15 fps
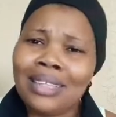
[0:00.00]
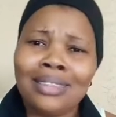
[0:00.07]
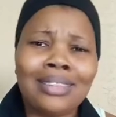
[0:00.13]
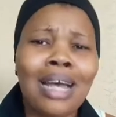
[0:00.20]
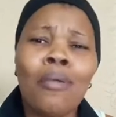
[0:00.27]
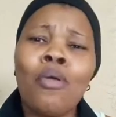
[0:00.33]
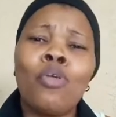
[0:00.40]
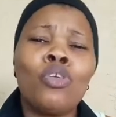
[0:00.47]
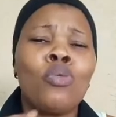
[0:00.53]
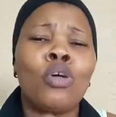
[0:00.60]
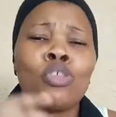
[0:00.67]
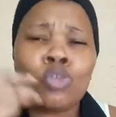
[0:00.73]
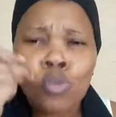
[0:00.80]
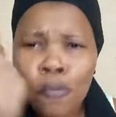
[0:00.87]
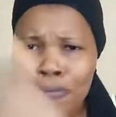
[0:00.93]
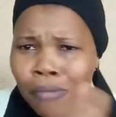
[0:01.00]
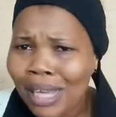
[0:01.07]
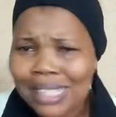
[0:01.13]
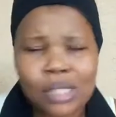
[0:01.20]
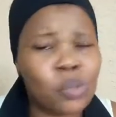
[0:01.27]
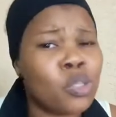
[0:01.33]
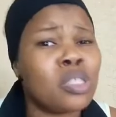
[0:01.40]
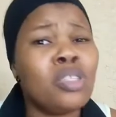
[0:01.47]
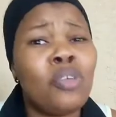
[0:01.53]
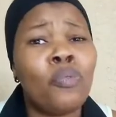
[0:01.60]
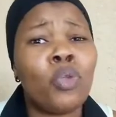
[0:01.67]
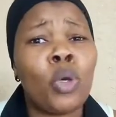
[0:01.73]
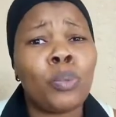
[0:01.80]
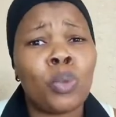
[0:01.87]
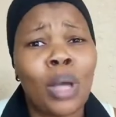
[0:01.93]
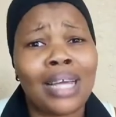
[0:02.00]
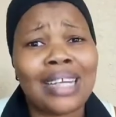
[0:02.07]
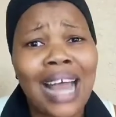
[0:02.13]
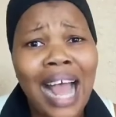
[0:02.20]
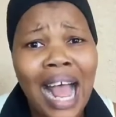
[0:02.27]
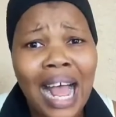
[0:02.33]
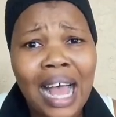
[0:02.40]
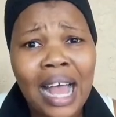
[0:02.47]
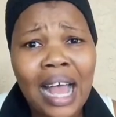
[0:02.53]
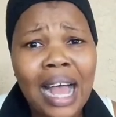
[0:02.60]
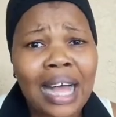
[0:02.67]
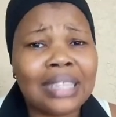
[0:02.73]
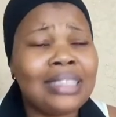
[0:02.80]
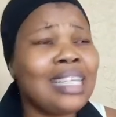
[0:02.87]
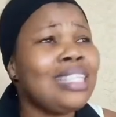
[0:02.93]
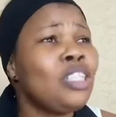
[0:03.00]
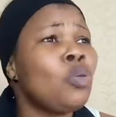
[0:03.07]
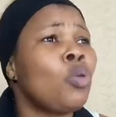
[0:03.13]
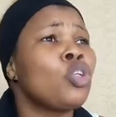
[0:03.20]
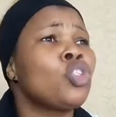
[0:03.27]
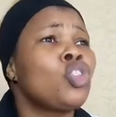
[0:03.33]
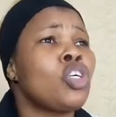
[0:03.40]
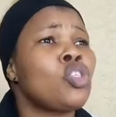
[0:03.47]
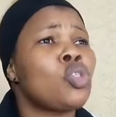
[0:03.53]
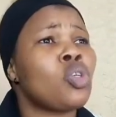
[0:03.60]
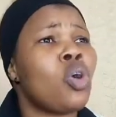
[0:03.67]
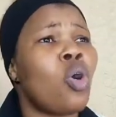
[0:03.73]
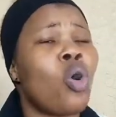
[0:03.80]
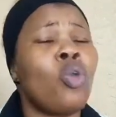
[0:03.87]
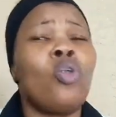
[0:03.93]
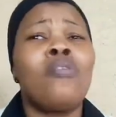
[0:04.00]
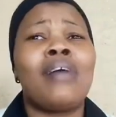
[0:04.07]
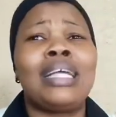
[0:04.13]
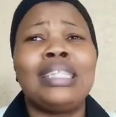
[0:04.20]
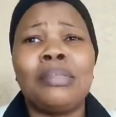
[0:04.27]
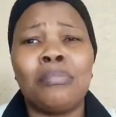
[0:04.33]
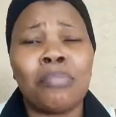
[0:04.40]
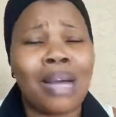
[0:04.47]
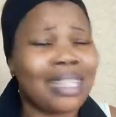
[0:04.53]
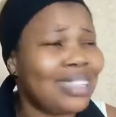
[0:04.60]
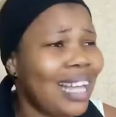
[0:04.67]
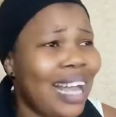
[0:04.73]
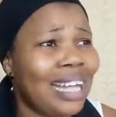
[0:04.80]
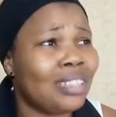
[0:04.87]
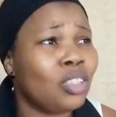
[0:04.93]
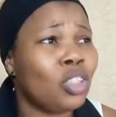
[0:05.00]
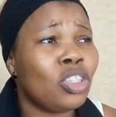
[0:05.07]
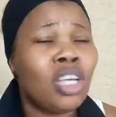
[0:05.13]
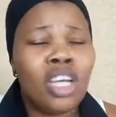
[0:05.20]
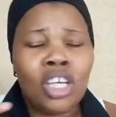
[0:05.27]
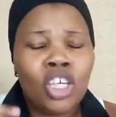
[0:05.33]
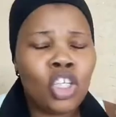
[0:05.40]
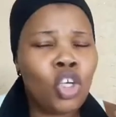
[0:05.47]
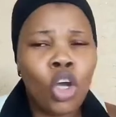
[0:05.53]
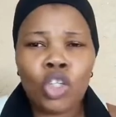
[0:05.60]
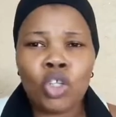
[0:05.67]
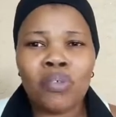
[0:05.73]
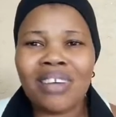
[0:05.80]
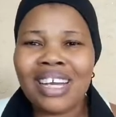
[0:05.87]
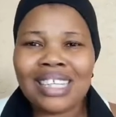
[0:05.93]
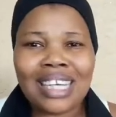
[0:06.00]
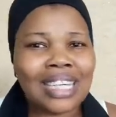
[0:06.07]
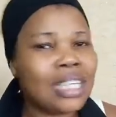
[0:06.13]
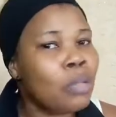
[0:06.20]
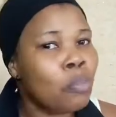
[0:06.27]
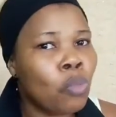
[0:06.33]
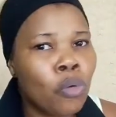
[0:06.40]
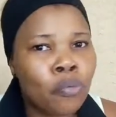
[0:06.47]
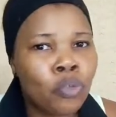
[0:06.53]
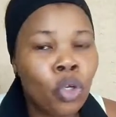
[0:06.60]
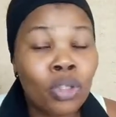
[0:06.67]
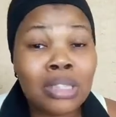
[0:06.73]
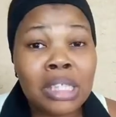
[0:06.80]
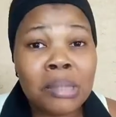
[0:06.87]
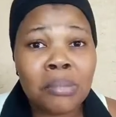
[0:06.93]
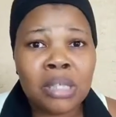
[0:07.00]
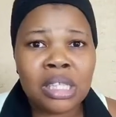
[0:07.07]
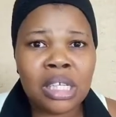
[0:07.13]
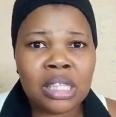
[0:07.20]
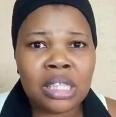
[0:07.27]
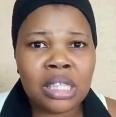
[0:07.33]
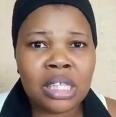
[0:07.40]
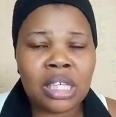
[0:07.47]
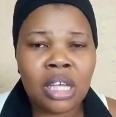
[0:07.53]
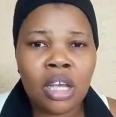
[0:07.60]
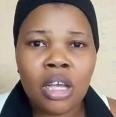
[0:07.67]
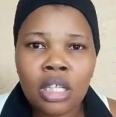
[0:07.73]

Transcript: that one, it was too fast. It wasn't even up to an hour, and then he was just all over the matter. He got over it and he moved on immediately.